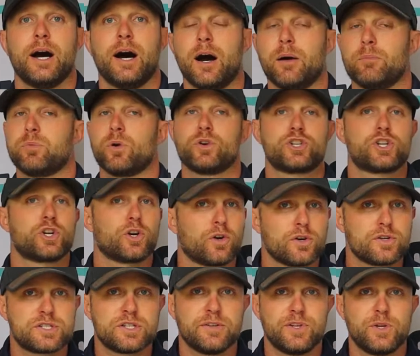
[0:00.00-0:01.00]

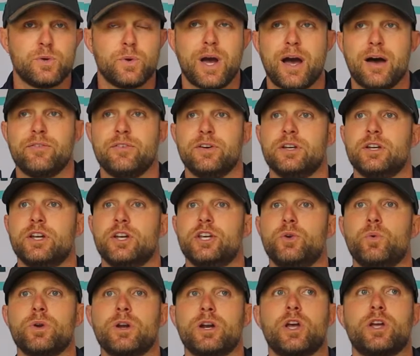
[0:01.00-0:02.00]
brochures if you have it. You
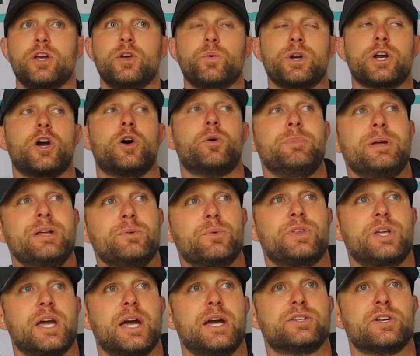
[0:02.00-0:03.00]
want to go meet with
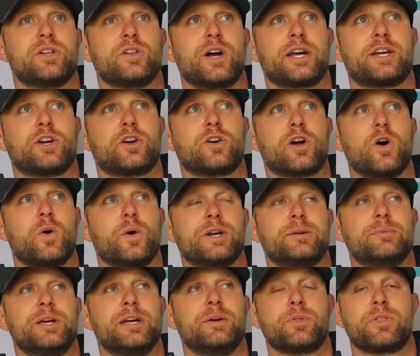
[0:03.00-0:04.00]
the agent like you're going to
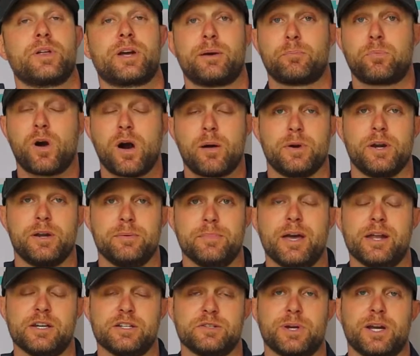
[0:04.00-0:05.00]
meet with like a property
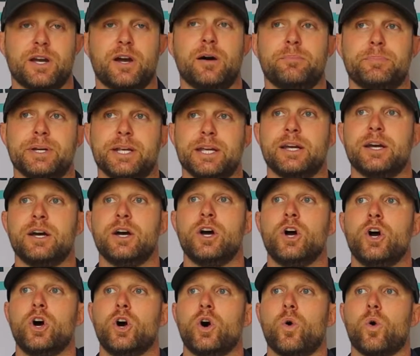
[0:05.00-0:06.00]
management company
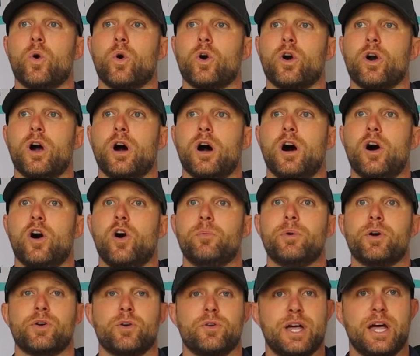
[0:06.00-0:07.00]
or a
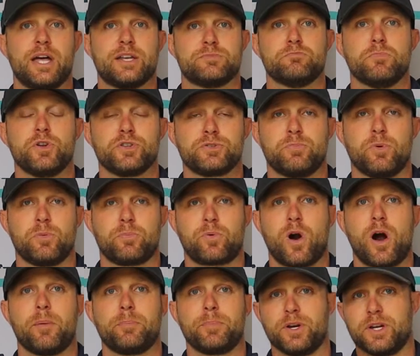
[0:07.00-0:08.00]
homeowner that has multiple
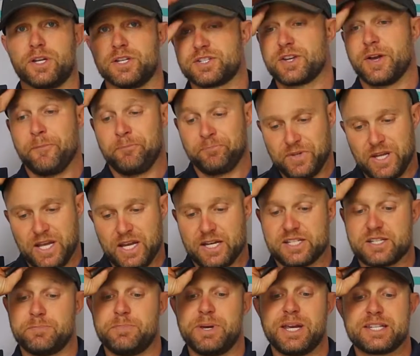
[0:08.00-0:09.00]
properties. Because
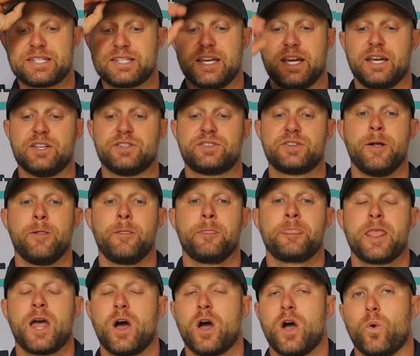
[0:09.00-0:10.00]
the biggest thing is
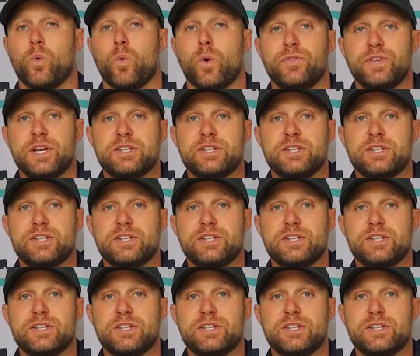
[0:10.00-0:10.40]
what these